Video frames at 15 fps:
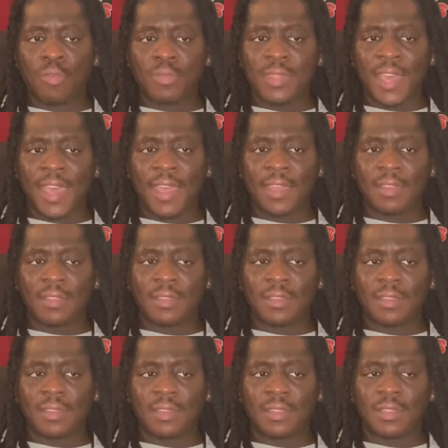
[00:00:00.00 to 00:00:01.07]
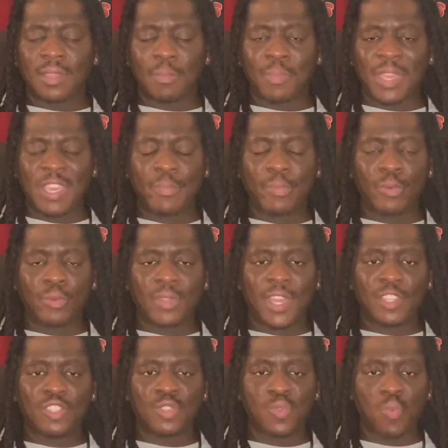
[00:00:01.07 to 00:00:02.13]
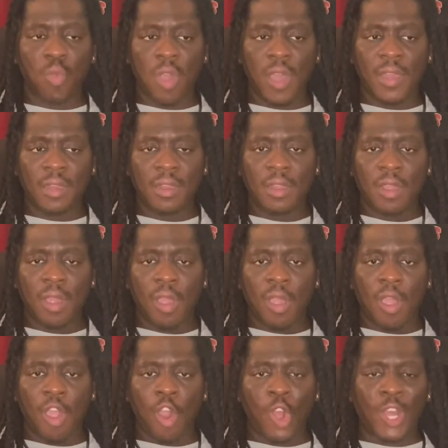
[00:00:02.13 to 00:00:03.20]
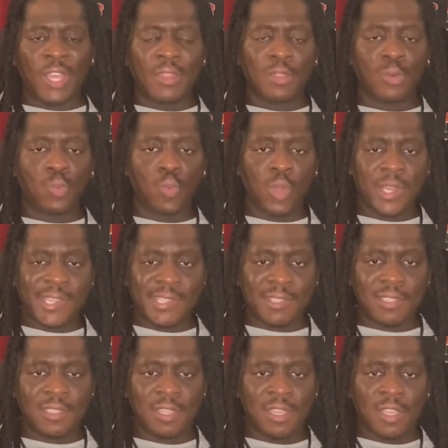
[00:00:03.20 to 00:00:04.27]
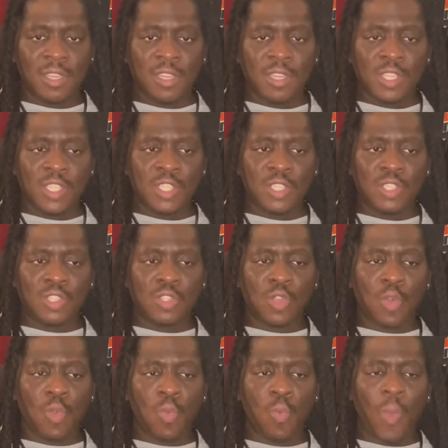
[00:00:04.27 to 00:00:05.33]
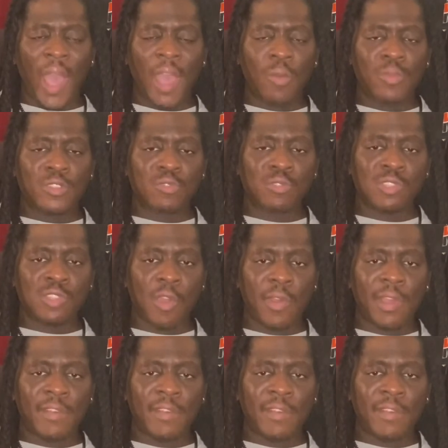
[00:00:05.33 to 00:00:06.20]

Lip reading: that the people that you want are in the woods. So why would you start a